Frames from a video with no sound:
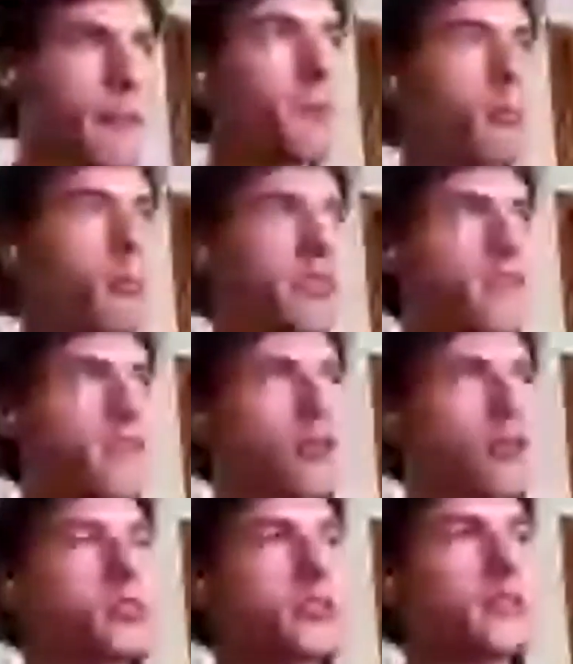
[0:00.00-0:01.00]
up with a
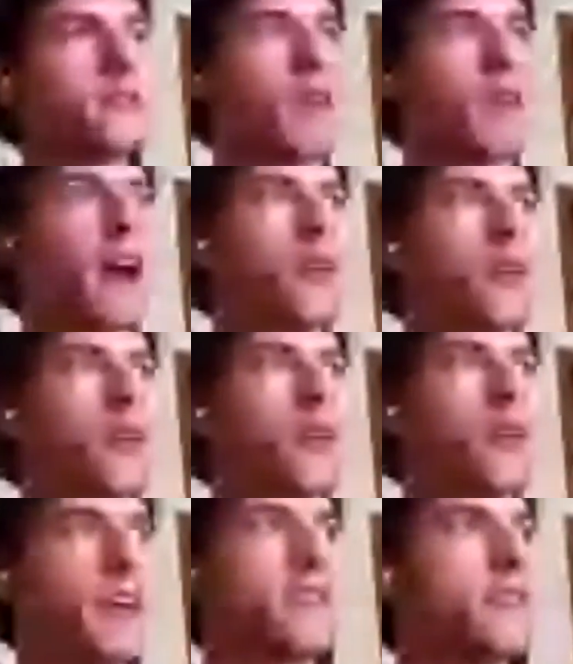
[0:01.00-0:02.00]
solution for how to
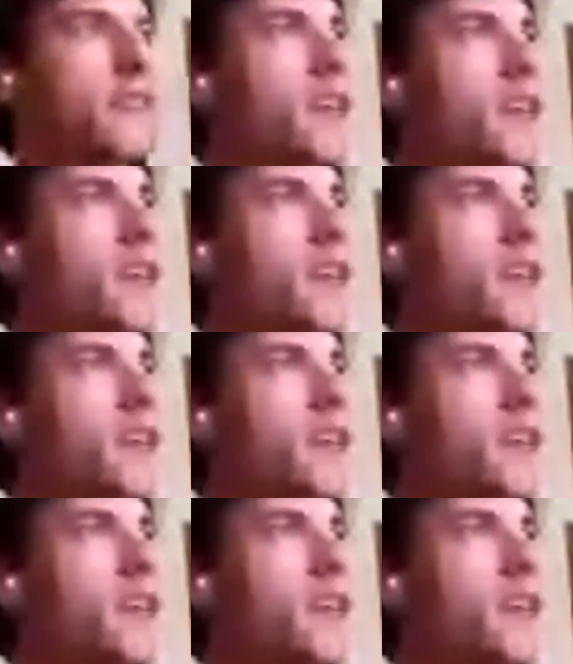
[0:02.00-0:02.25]
test